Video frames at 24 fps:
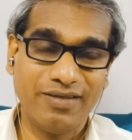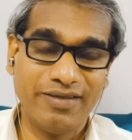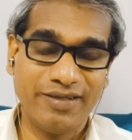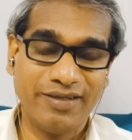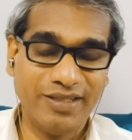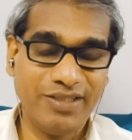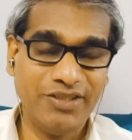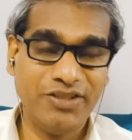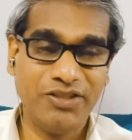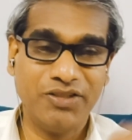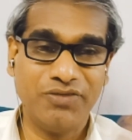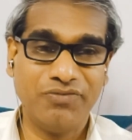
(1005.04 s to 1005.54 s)

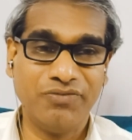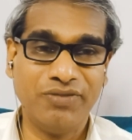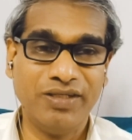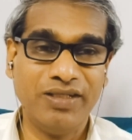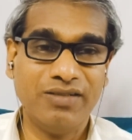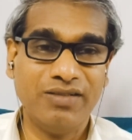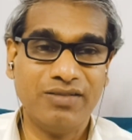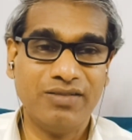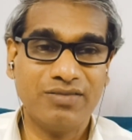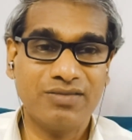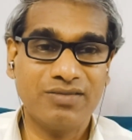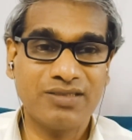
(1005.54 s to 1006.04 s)
Right?
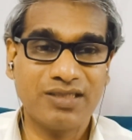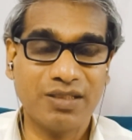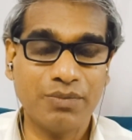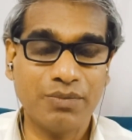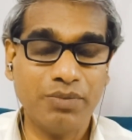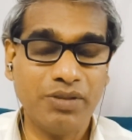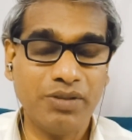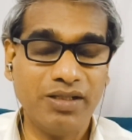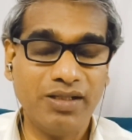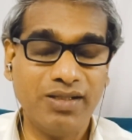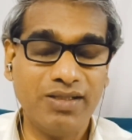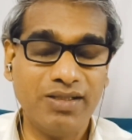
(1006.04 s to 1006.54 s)
When
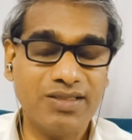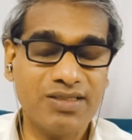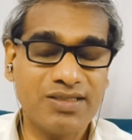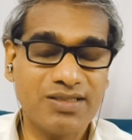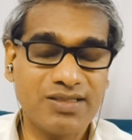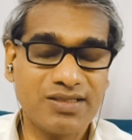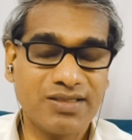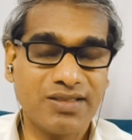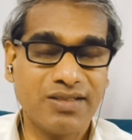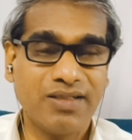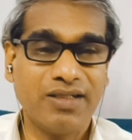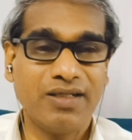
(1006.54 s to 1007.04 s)
somebody
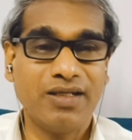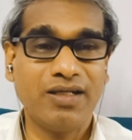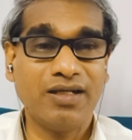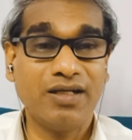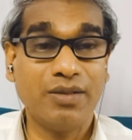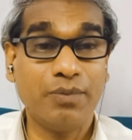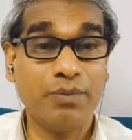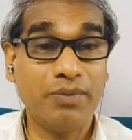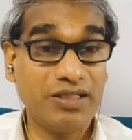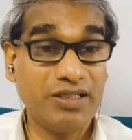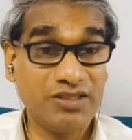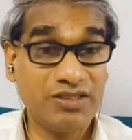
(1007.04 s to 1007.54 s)
is
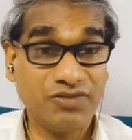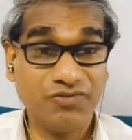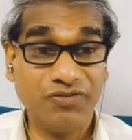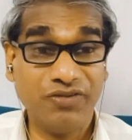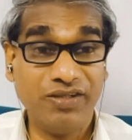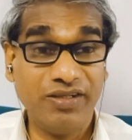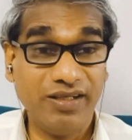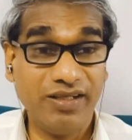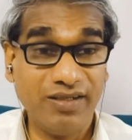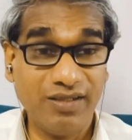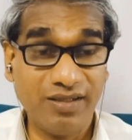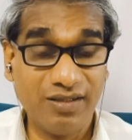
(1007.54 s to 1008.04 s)

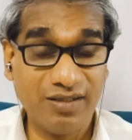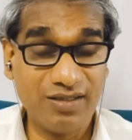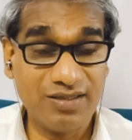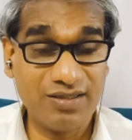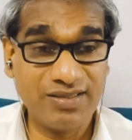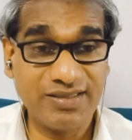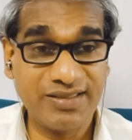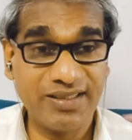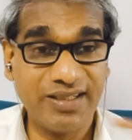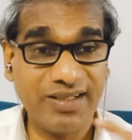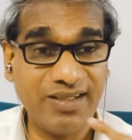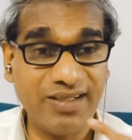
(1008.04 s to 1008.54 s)
breastfeeding
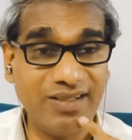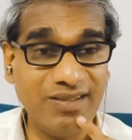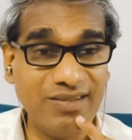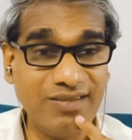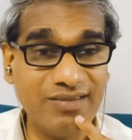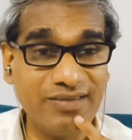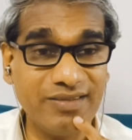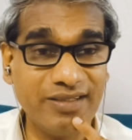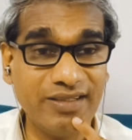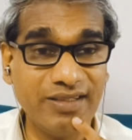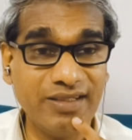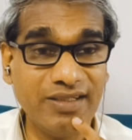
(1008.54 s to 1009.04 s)
her
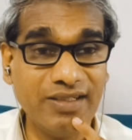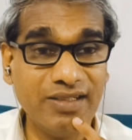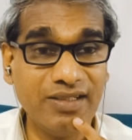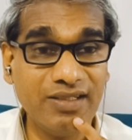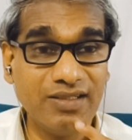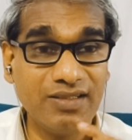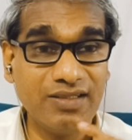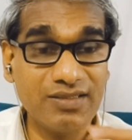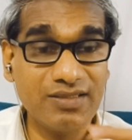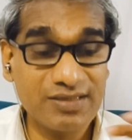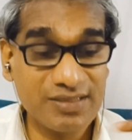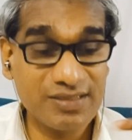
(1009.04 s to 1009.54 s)
child,
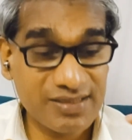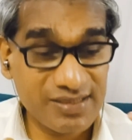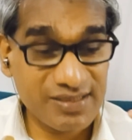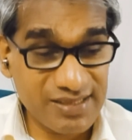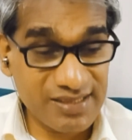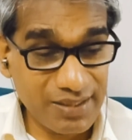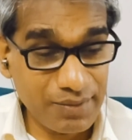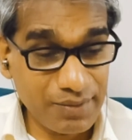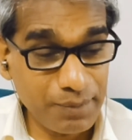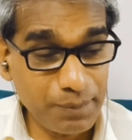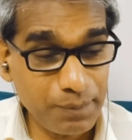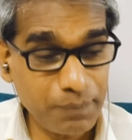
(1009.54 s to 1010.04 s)

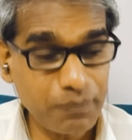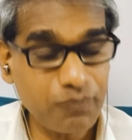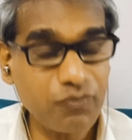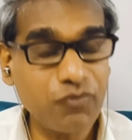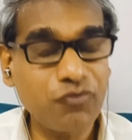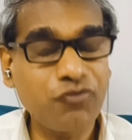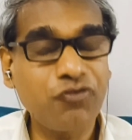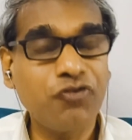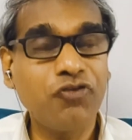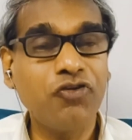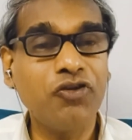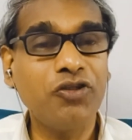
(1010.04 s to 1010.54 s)
some
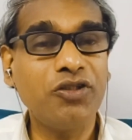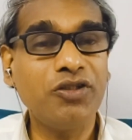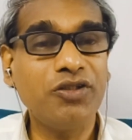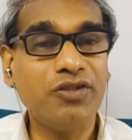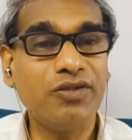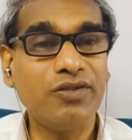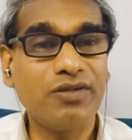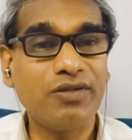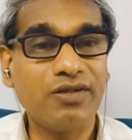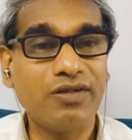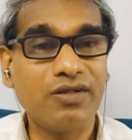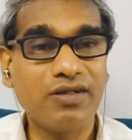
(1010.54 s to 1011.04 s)

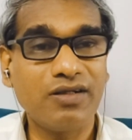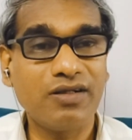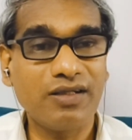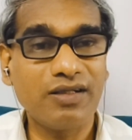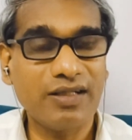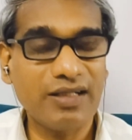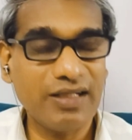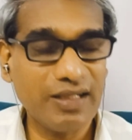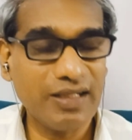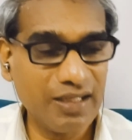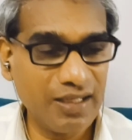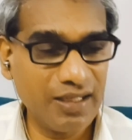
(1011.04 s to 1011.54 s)
food
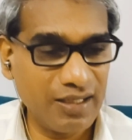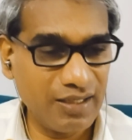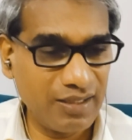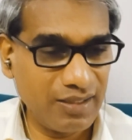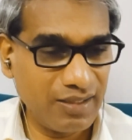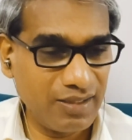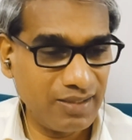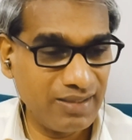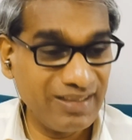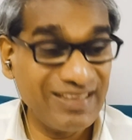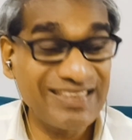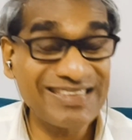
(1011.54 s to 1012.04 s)

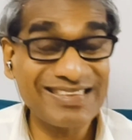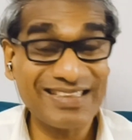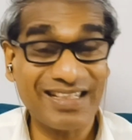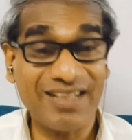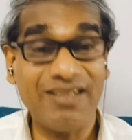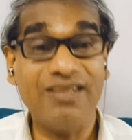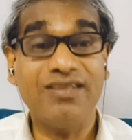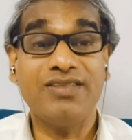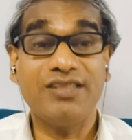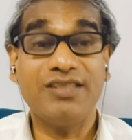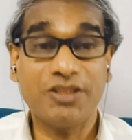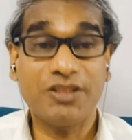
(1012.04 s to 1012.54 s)
is
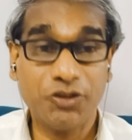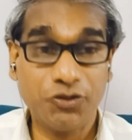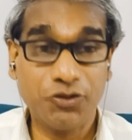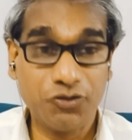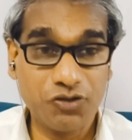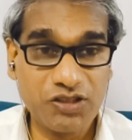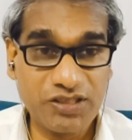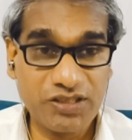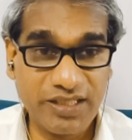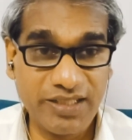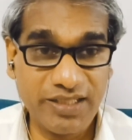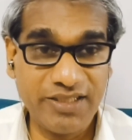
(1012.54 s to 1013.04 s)
allergic
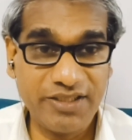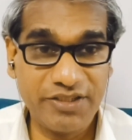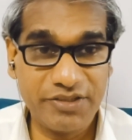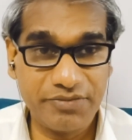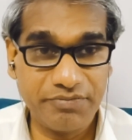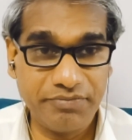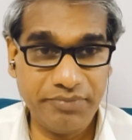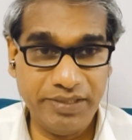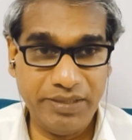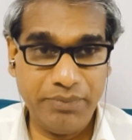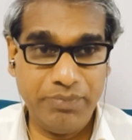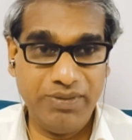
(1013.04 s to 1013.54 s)
to
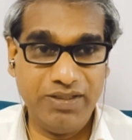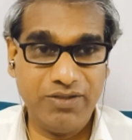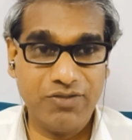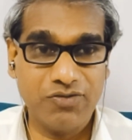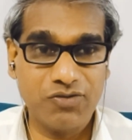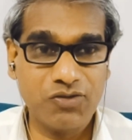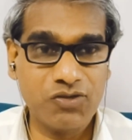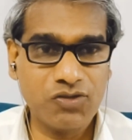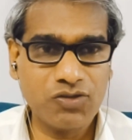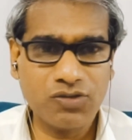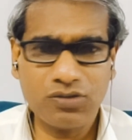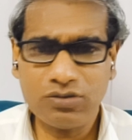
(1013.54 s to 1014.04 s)
child, maybe.
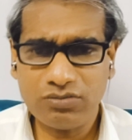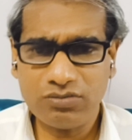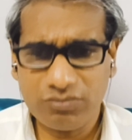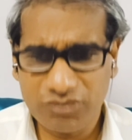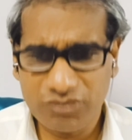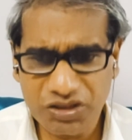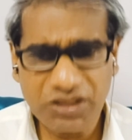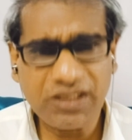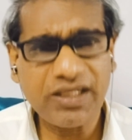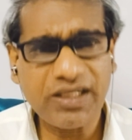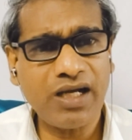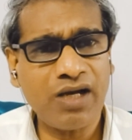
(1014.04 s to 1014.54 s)
So
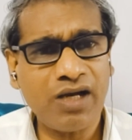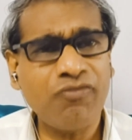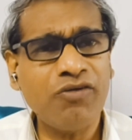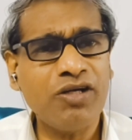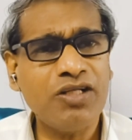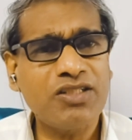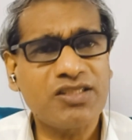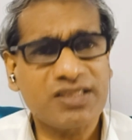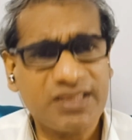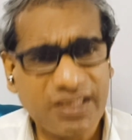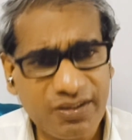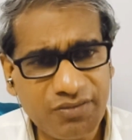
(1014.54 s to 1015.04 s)
she
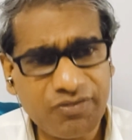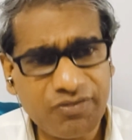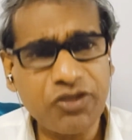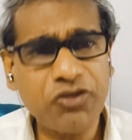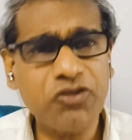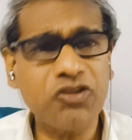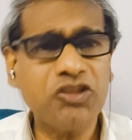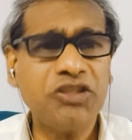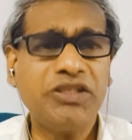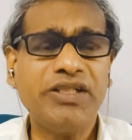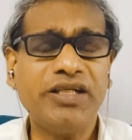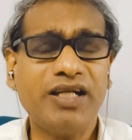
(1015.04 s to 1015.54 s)
avoids,
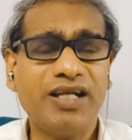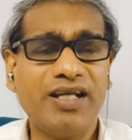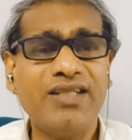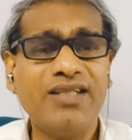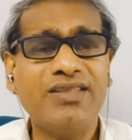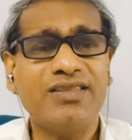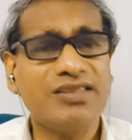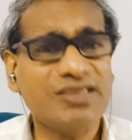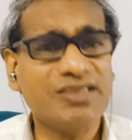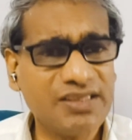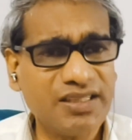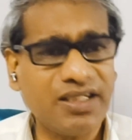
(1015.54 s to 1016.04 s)
even though she
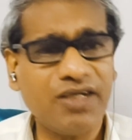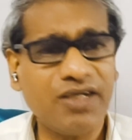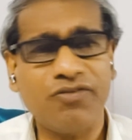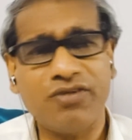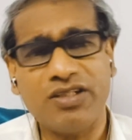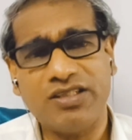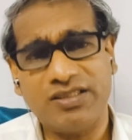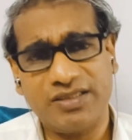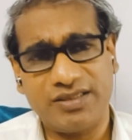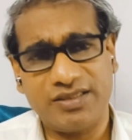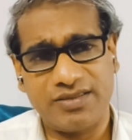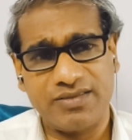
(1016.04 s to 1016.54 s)
likes it, she
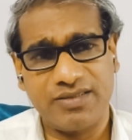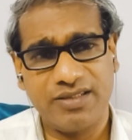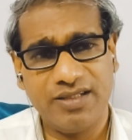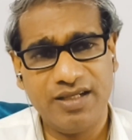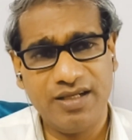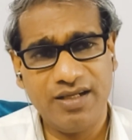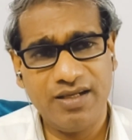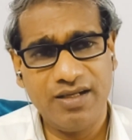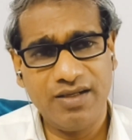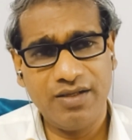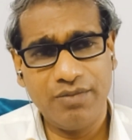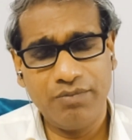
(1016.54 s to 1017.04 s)
avoids,
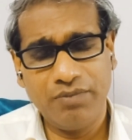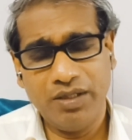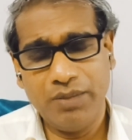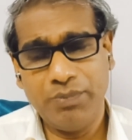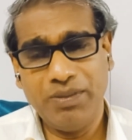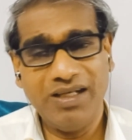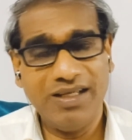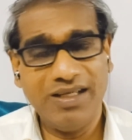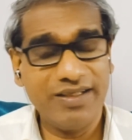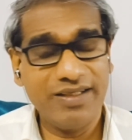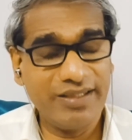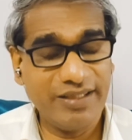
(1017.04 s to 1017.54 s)

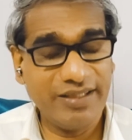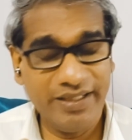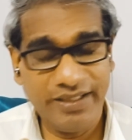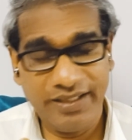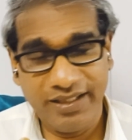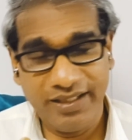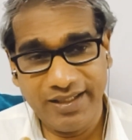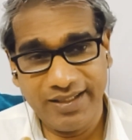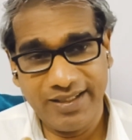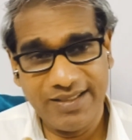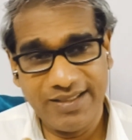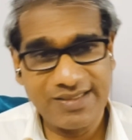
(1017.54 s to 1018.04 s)
maybe like
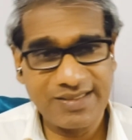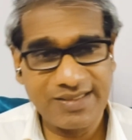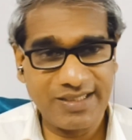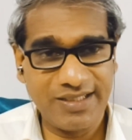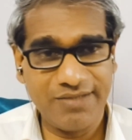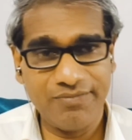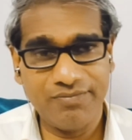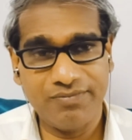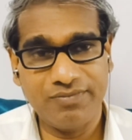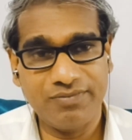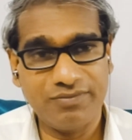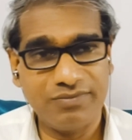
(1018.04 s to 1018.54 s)
eating ice
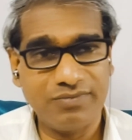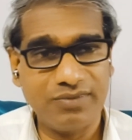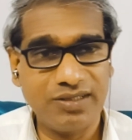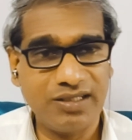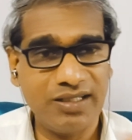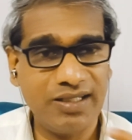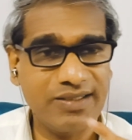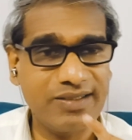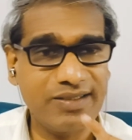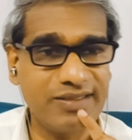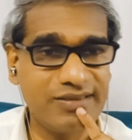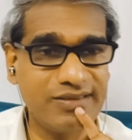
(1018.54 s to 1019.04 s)
cream,
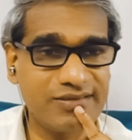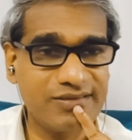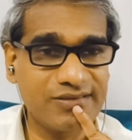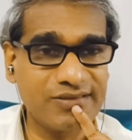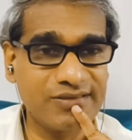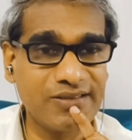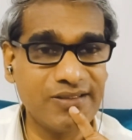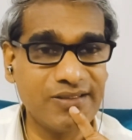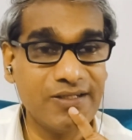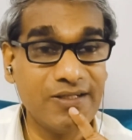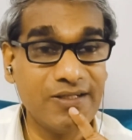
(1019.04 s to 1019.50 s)
like that.